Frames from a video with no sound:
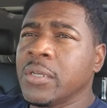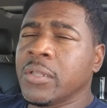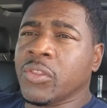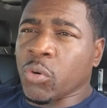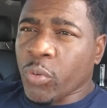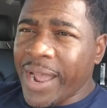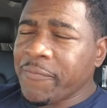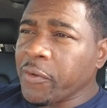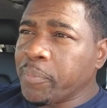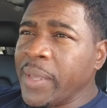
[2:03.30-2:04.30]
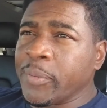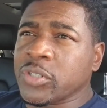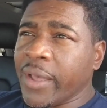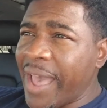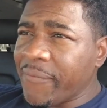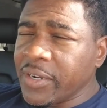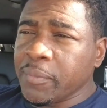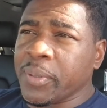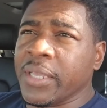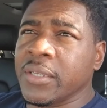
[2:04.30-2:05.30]
the right for people to have an
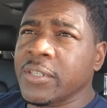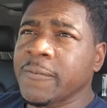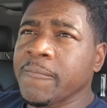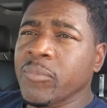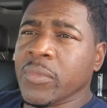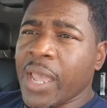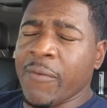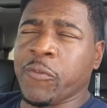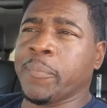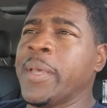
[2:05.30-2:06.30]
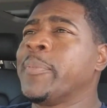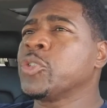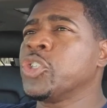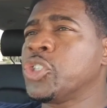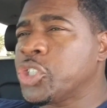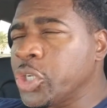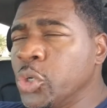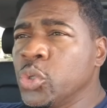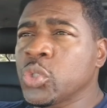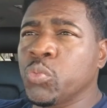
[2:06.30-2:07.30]
opinion and for people to
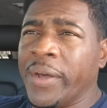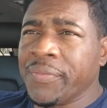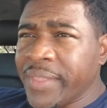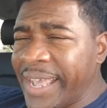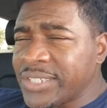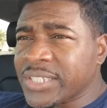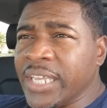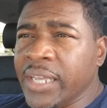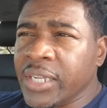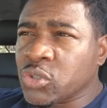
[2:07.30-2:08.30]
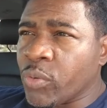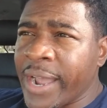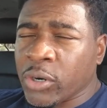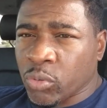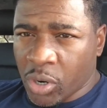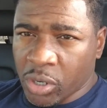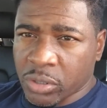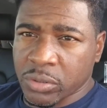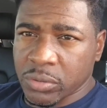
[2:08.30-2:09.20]
choose what they see is right or wrong?